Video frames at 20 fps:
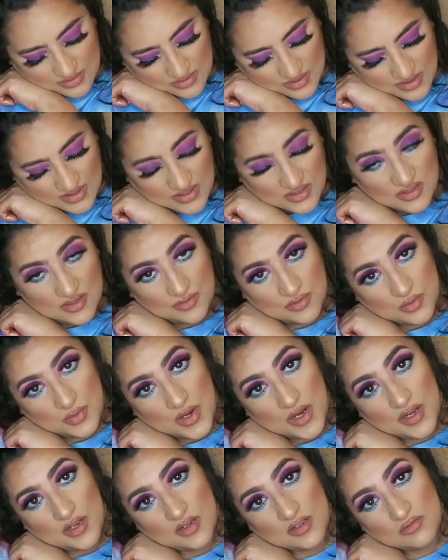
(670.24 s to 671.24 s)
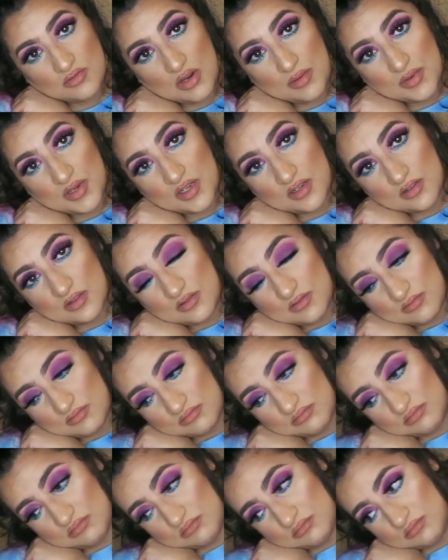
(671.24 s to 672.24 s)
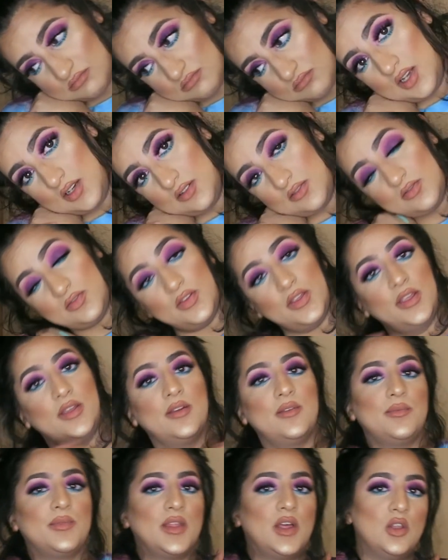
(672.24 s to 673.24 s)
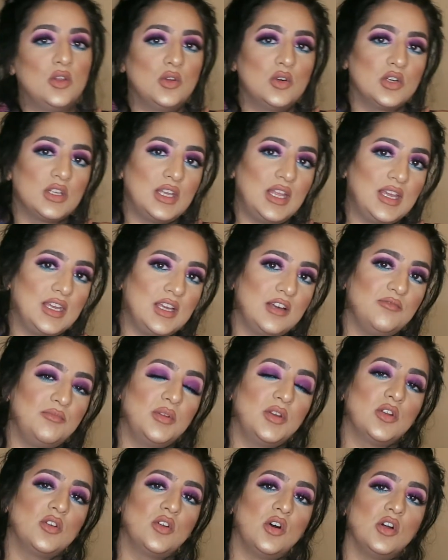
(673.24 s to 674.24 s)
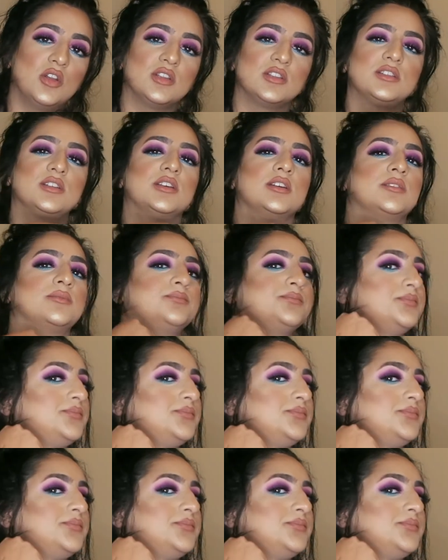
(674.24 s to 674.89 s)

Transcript: I need to stop swearing as done. Healthy. I look like I've been on holiday.